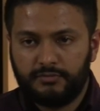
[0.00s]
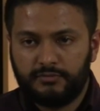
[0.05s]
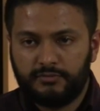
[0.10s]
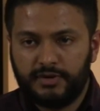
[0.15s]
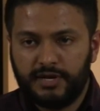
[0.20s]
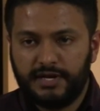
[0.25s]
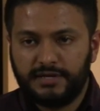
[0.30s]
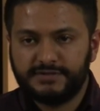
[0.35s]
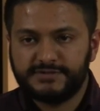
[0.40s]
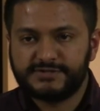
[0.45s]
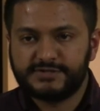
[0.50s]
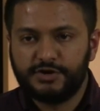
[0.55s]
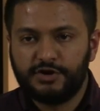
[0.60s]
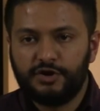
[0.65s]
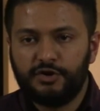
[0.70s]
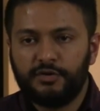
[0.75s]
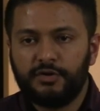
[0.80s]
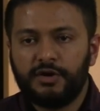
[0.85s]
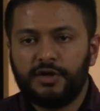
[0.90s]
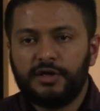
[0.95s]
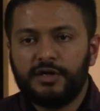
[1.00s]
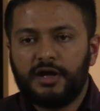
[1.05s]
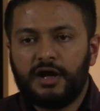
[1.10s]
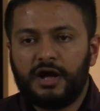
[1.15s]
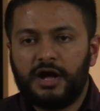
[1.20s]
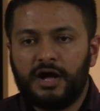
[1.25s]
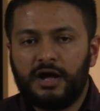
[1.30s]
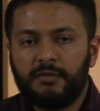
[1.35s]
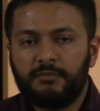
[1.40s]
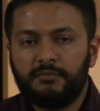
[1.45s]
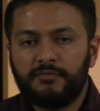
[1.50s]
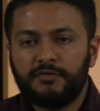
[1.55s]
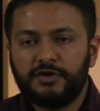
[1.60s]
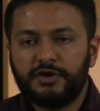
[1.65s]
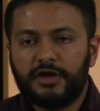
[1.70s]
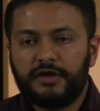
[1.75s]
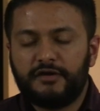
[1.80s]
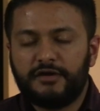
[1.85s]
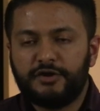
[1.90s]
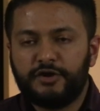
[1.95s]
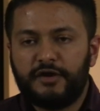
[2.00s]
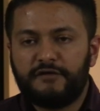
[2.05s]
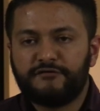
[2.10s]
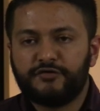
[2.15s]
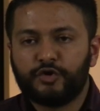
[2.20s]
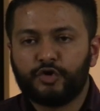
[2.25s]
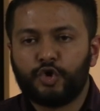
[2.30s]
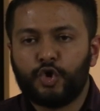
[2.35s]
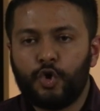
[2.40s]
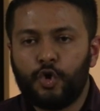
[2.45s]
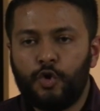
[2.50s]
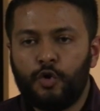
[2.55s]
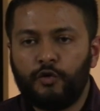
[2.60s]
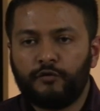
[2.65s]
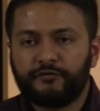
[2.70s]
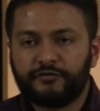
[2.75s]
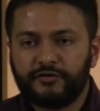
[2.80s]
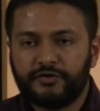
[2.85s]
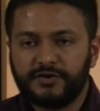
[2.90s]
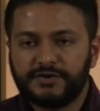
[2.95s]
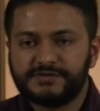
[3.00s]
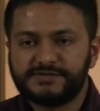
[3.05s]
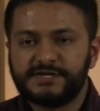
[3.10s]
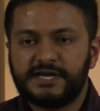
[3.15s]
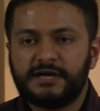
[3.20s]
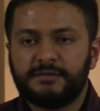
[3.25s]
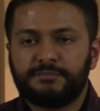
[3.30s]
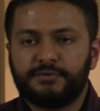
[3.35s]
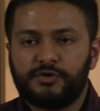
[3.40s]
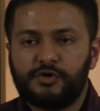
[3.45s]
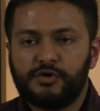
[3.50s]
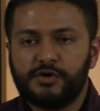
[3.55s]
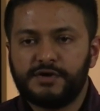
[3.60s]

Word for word: right? So um, if your goal, for example,